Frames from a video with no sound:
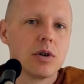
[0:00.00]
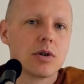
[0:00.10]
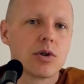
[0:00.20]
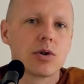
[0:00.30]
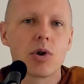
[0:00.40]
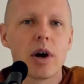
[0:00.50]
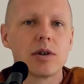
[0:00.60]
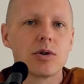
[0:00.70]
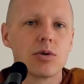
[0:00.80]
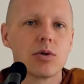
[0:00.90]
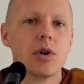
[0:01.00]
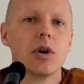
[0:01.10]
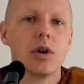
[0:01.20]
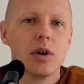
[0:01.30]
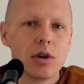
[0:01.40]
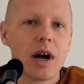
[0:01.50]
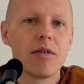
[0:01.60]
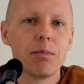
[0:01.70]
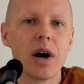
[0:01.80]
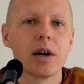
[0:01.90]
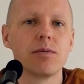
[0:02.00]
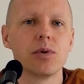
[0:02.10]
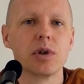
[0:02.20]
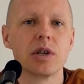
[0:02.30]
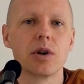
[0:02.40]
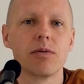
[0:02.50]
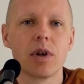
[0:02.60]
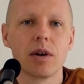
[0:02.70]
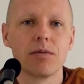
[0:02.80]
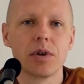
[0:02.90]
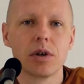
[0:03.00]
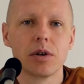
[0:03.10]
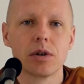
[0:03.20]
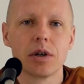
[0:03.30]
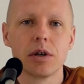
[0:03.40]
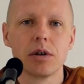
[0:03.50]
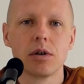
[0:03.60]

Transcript: So try to have mindfulness of that fear, yeah.